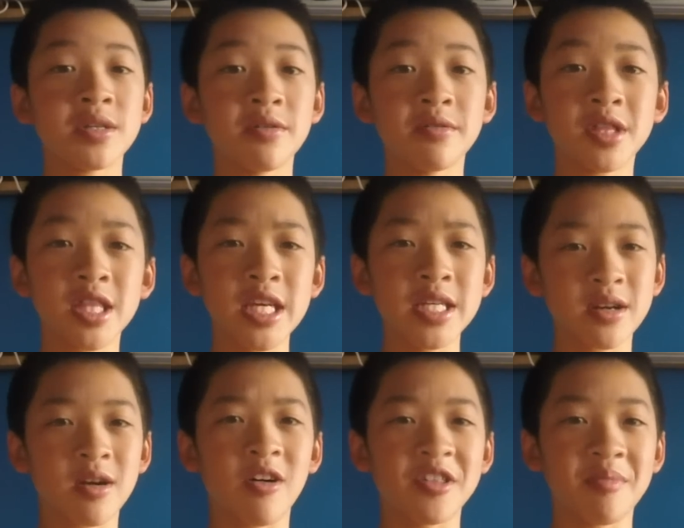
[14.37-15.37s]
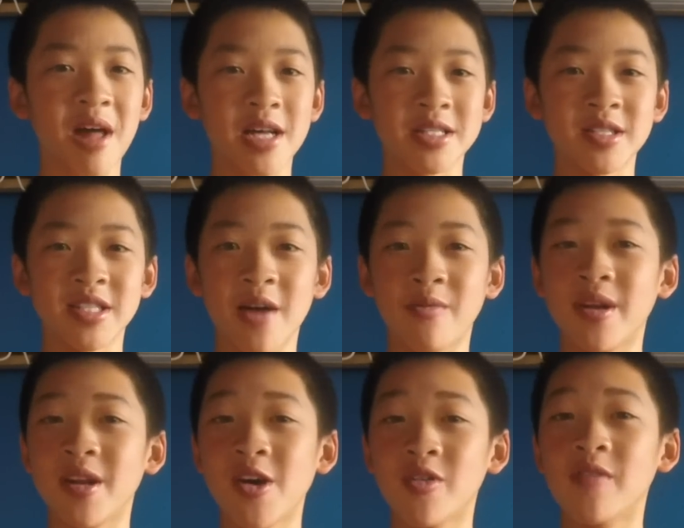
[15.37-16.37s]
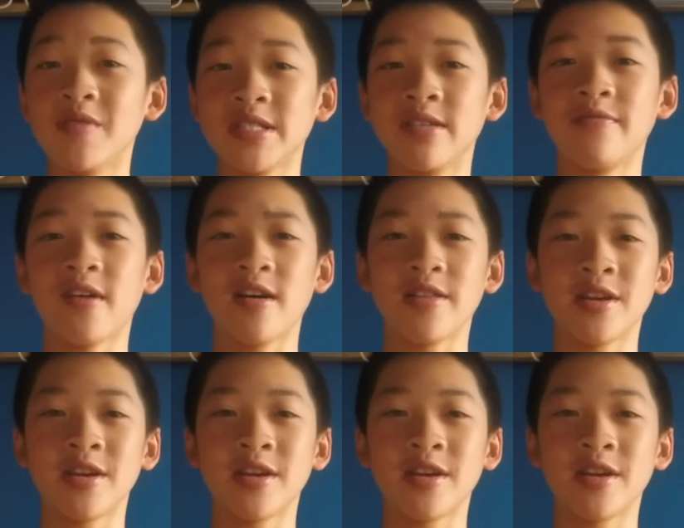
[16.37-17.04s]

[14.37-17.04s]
So these are all the blasters that we know of so far.